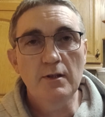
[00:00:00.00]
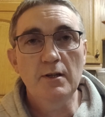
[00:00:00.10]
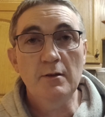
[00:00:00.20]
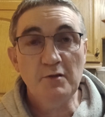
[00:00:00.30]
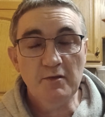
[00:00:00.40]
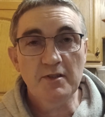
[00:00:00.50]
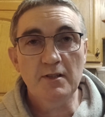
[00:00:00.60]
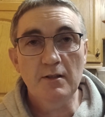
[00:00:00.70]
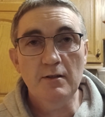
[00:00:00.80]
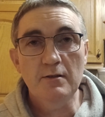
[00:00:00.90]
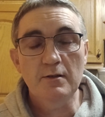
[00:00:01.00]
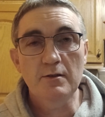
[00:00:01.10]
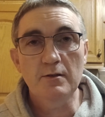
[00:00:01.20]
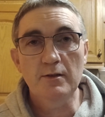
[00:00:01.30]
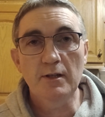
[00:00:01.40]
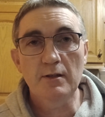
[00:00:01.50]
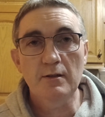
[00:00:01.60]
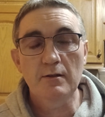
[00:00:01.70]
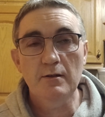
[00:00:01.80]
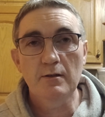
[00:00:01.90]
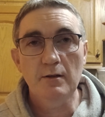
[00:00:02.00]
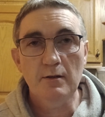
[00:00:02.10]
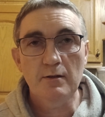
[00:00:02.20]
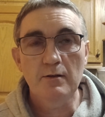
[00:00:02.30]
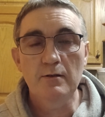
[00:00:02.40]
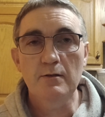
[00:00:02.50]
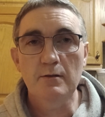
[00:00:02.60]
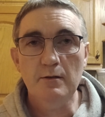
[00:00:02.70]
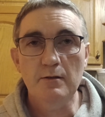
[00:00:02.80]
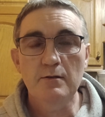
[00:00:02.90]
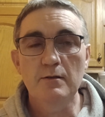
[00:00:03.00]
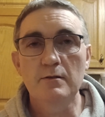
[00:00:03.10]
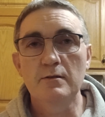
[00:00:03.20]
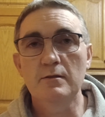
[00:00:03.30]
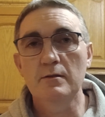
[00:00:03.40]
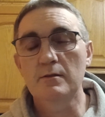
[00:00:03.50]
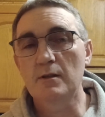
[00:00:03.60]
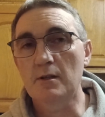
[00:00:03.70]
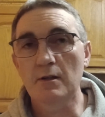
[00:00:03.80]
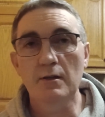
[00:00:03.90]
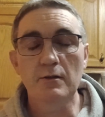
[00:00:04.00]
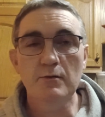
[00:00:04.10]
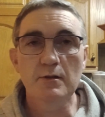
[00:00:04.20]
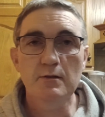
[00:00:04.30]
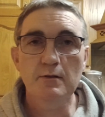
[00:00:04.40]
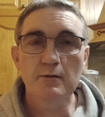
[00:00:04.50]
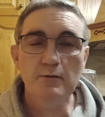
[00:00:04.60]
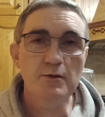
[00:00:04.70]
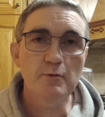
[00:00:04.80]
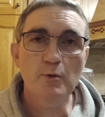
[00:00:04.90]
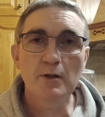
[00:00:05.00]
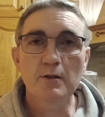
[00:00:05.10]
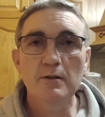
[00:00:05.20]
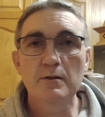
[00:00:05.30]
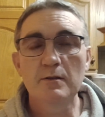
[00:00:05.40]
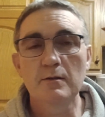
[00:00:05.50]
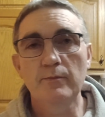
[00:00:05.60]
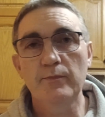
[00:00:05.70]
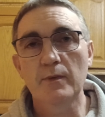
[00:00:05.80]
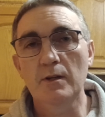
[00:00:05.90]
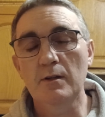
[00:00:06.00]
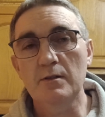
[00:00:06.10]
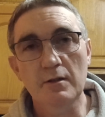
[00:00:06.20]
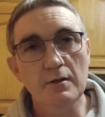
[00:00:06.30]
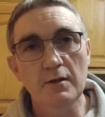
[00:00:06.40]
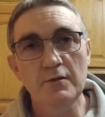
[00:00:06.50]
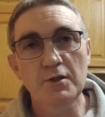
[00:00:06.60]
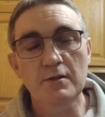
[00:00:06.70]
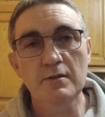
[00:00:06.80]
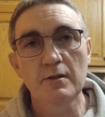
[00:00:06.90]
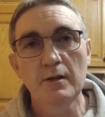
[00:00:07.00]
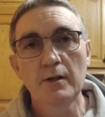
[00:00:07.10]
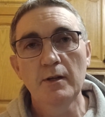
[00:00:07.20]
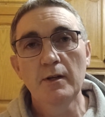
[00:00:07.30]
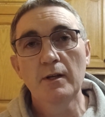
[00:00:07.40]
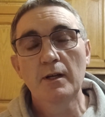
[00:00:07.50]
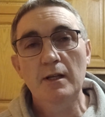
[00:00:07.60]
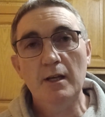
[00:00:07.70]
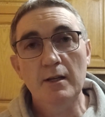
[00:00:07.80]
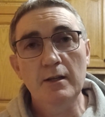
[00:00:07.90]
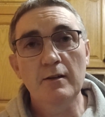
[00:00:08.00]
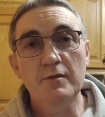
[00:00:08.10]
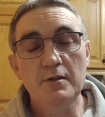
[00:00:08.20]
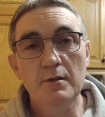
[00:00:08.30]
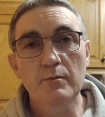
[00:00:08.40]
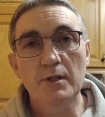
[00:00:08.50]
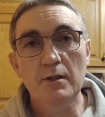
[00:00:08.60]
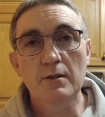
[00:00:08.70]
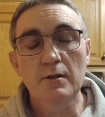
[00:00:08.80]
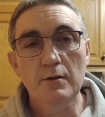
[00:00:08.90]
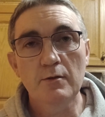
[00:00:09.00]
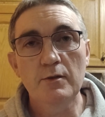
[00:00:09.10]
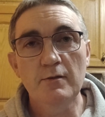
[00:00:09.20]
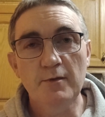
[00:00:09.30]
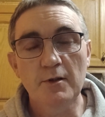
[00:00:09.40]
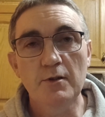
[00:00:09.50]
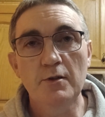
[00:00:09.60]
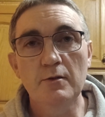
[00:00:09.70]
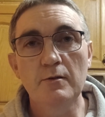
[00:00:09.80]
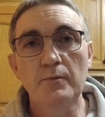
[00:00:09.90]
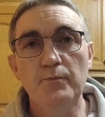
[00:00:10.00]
the language of science so that doctors, nurses, psychiatrists, social workers, psychologists can have something to refer to